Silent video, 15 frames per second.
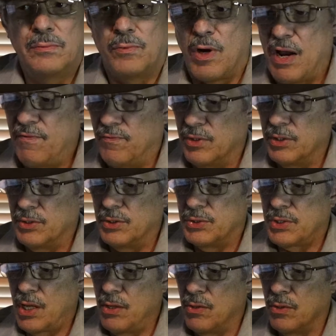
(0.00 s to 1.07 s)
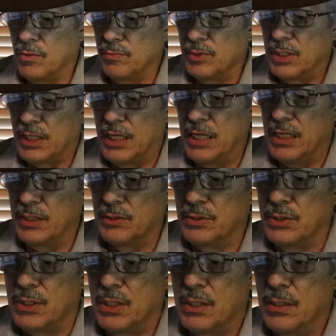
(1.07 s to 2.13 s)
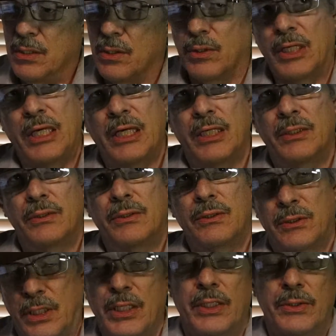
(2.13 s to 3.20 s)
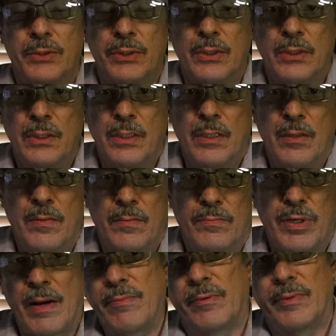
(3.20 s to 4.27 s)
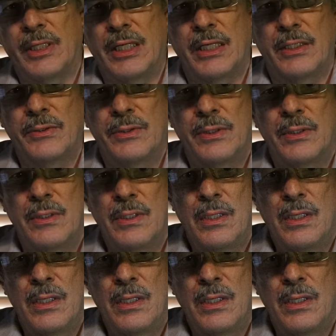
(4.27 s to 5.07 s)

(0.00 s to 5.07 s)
Wife wanted to stay home with the kids, or kids, kids, probably kids